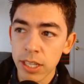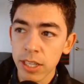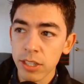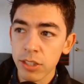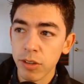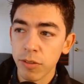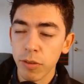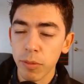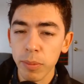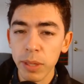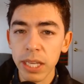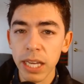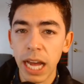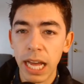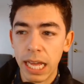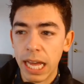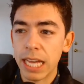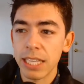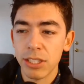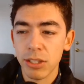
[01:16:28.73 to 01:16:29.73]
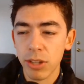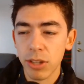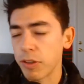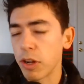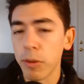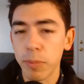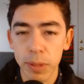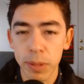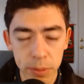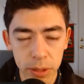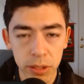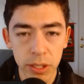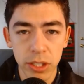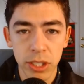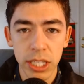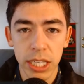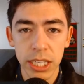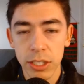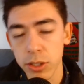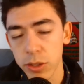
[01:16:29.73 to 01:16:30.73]
So for me, I, I still have to open up the
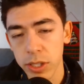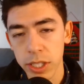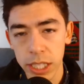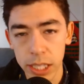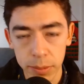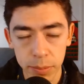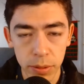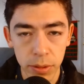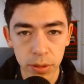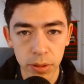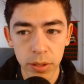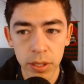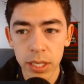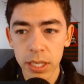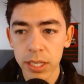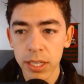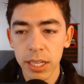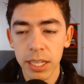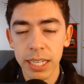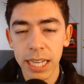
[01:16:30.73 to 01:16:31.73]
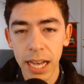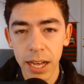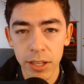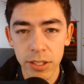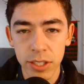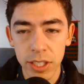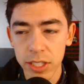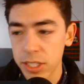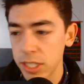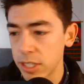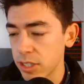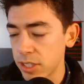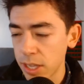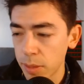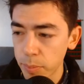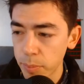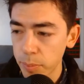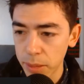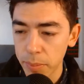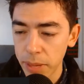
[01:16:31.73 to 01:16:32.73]
listing, do the Keepa analysis, and
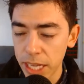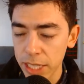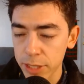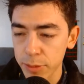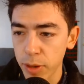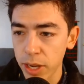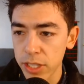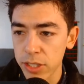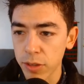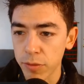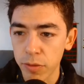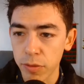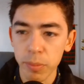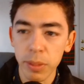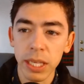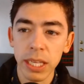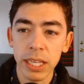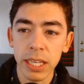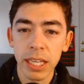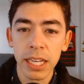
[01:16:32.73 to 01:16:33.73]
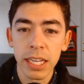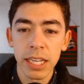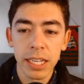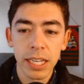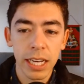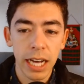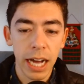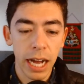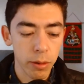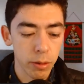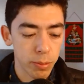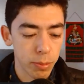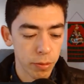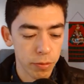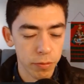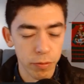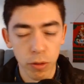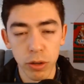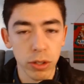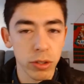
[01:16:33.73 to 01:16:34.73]
set minute max price. So for me, I would
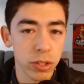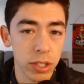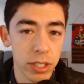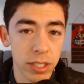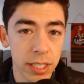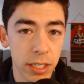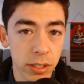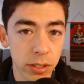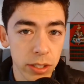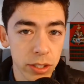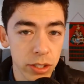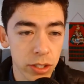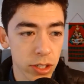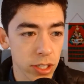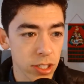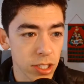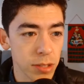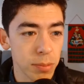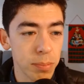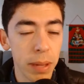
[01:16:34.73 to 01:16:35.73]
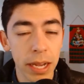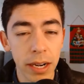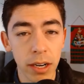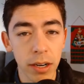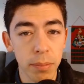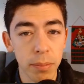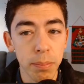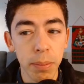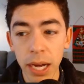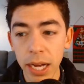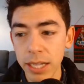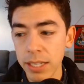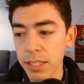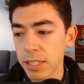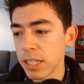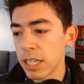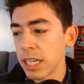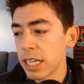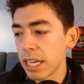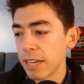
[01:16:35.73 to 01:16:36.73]
prefer to use Acceler Lister because it's better. But
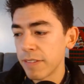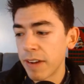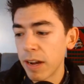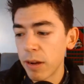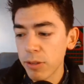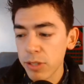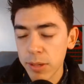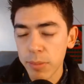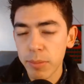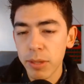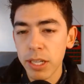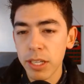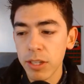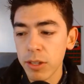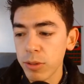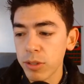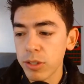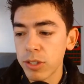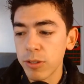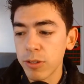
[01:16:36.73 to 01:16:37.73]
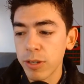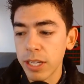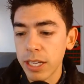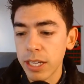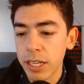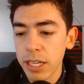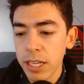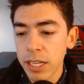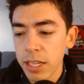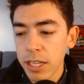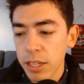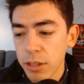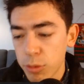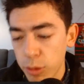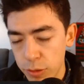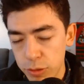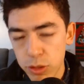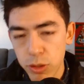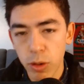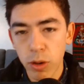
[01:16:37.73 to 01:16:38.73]
if I was somebody who is doing
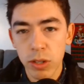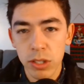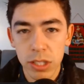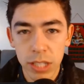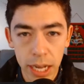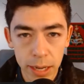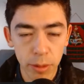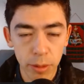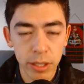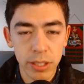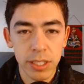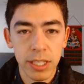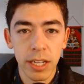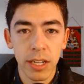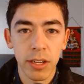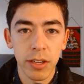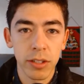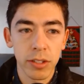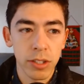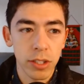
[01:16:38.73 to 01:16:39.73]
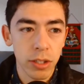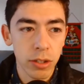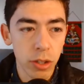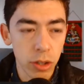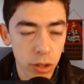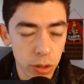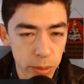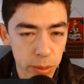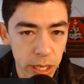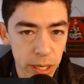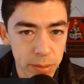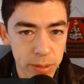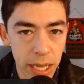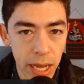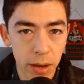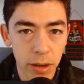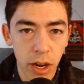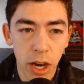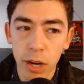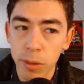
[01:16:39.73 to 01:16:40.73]
thrift stores, library sales, local meetups, I
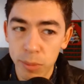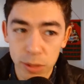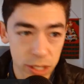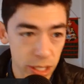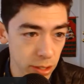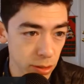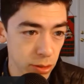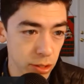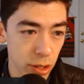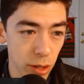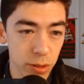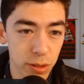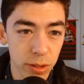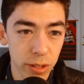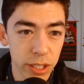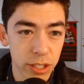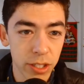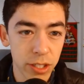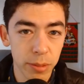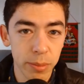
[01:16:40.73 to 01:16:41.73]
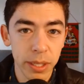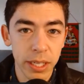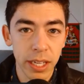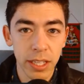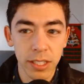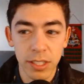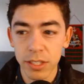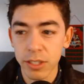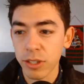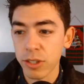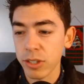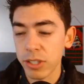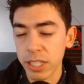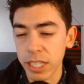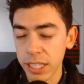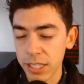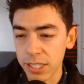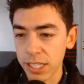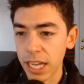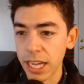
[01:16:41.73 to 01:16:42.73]
would 100% use GoToLister because literally
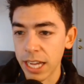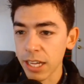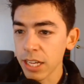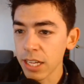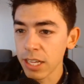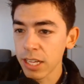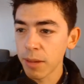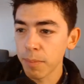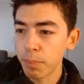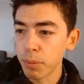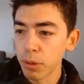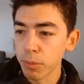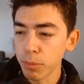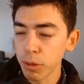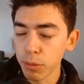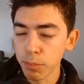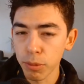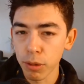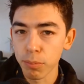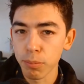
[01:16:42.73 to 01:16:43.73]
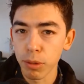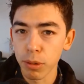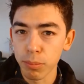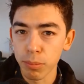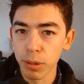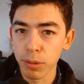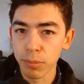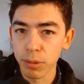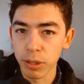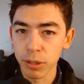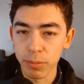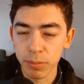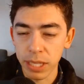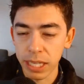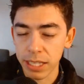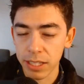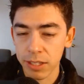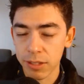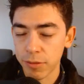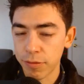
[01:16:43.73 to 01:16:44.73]
it's like boom, boom, boom, boom, boom, boom,
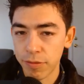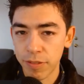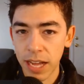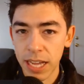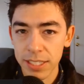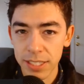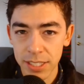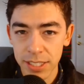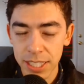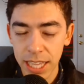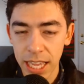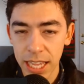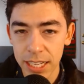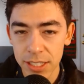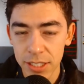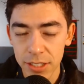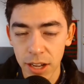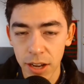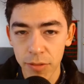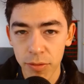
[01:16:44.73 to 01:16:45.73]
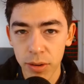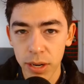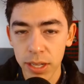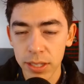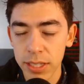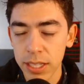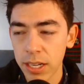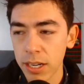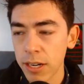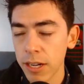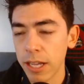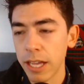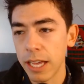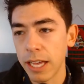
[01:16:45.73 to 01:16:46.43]
like fastest scanning software out there.